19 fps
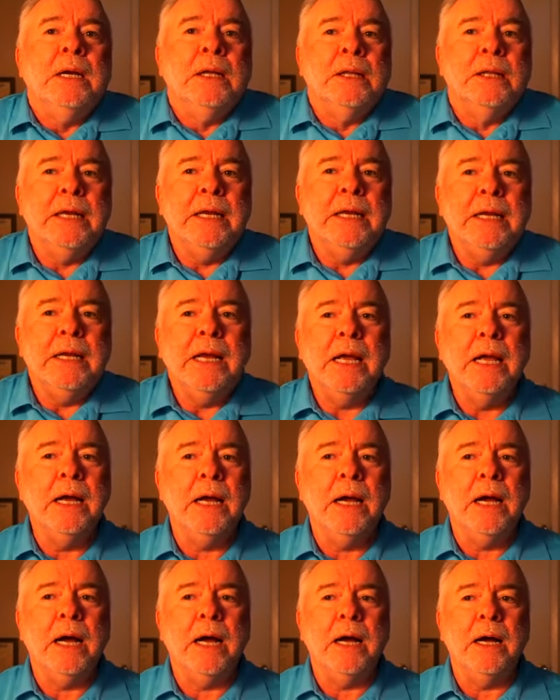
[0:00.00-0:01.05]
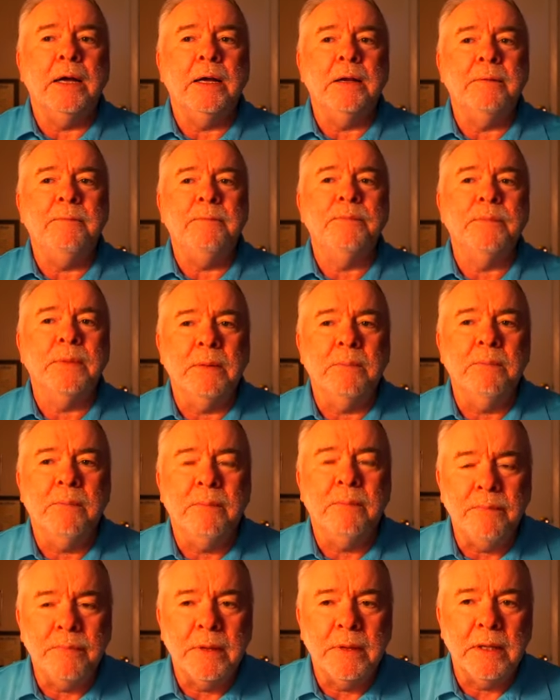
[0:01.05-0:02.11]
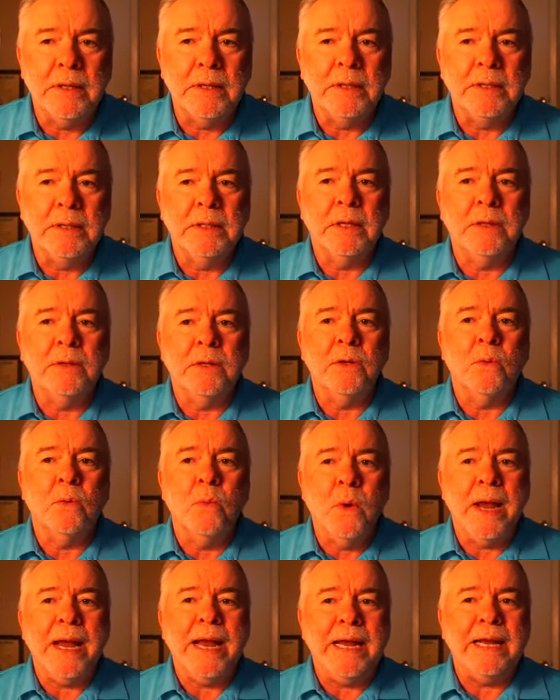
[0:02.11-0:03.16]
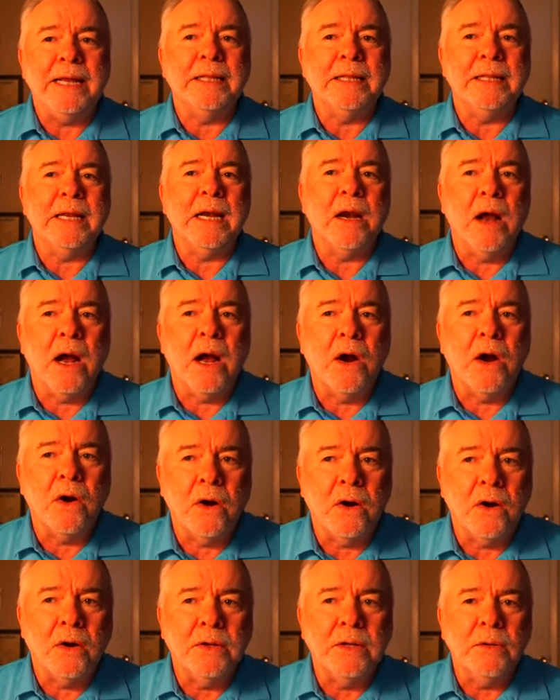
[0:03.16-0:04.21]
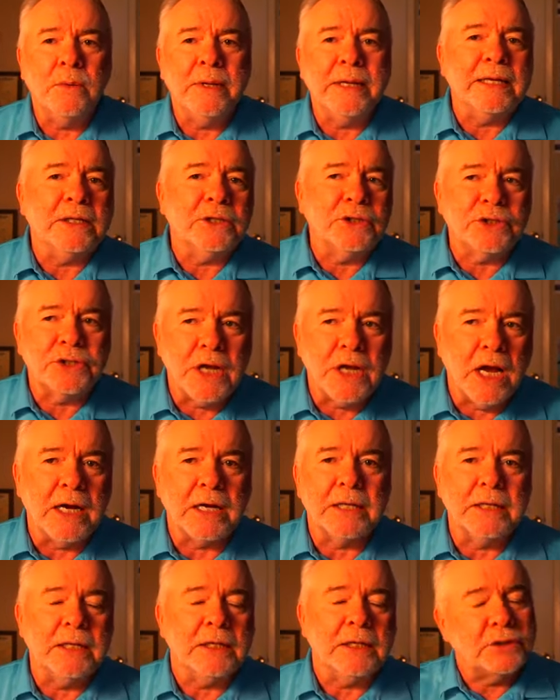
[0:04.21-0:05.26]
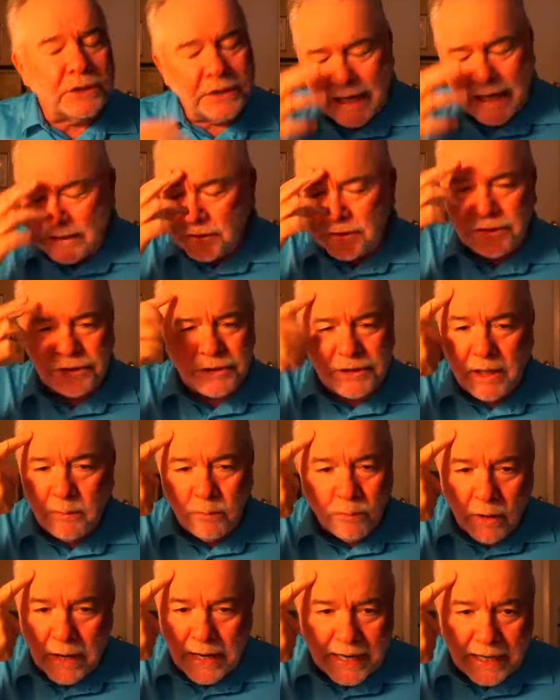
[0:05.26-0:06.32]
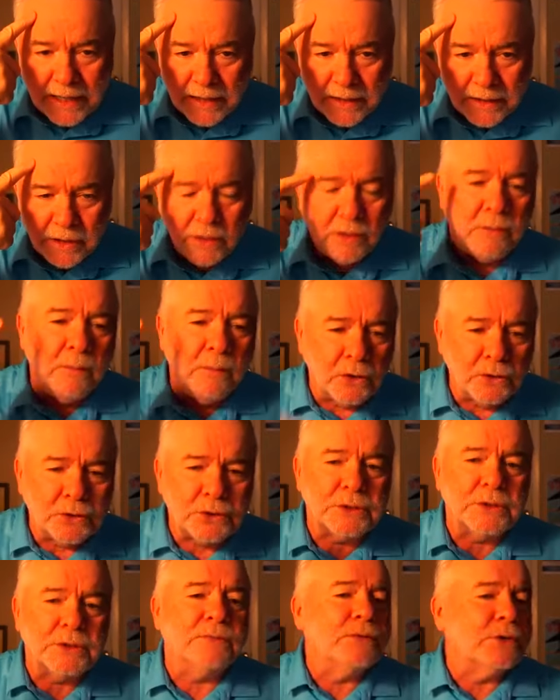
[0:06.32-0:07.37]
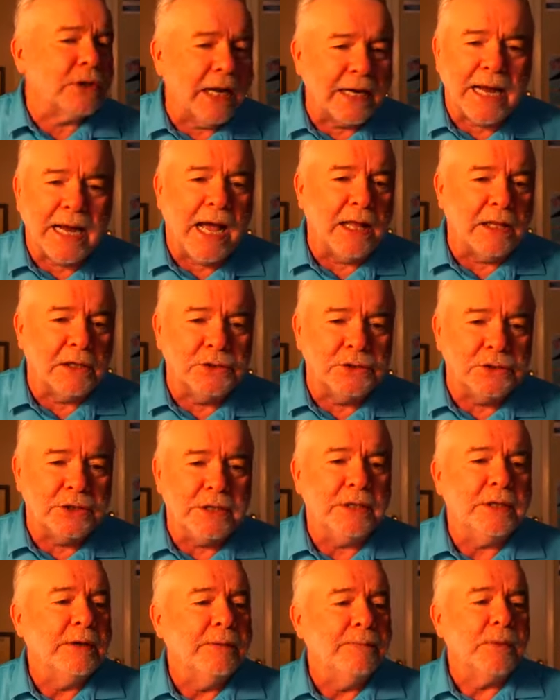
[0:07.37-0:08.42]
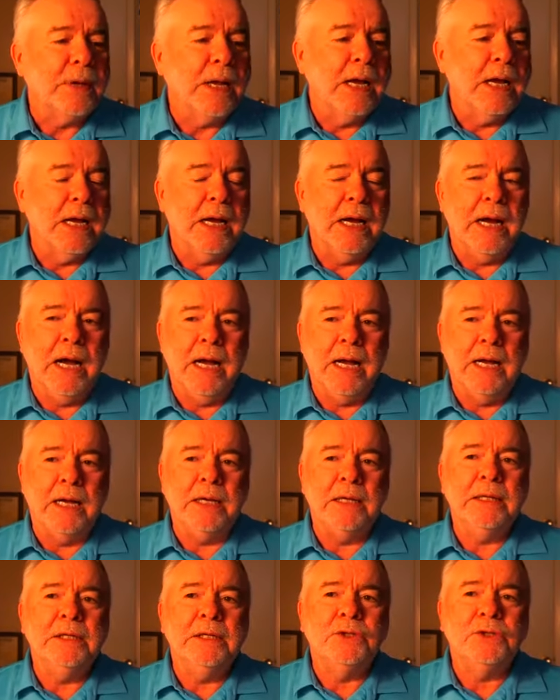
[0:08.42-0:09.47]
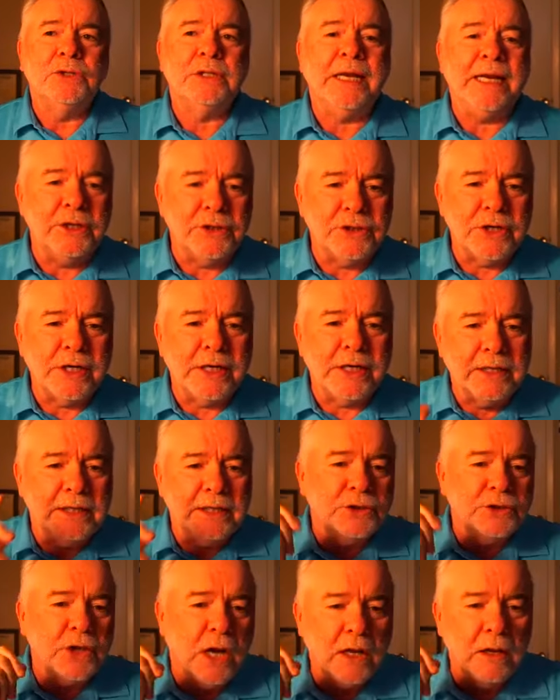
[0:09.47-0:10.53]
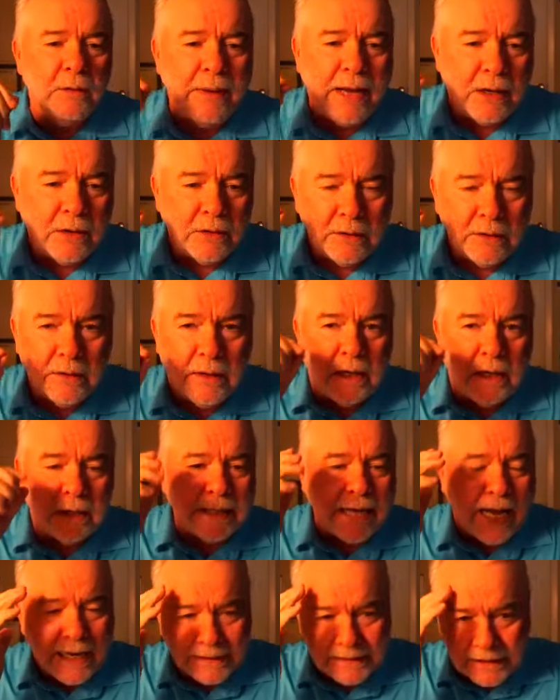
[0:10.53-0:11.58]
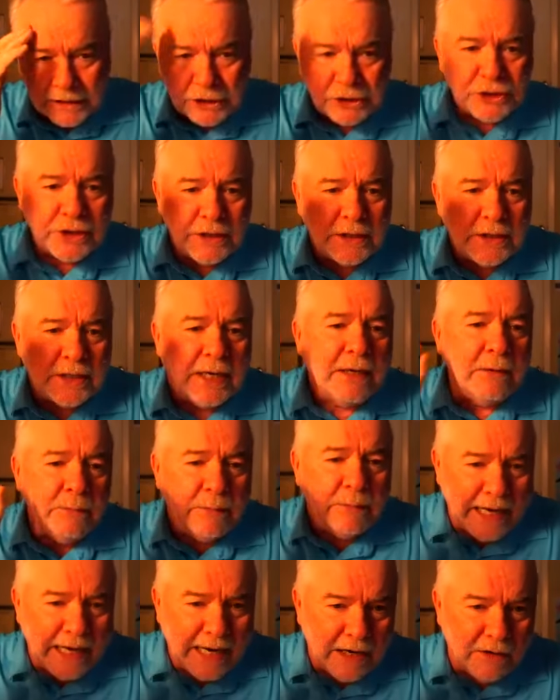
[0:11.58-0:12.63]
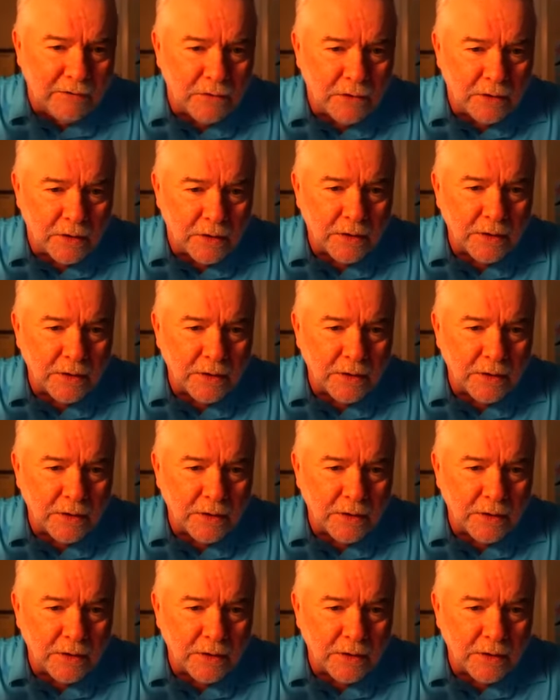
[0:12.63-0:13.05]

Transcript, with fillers: the uh, the, the the the way that our that we get stuck that it's not just our brain you know most psychology uh, is teaching that it's all about uh, cognition and behavior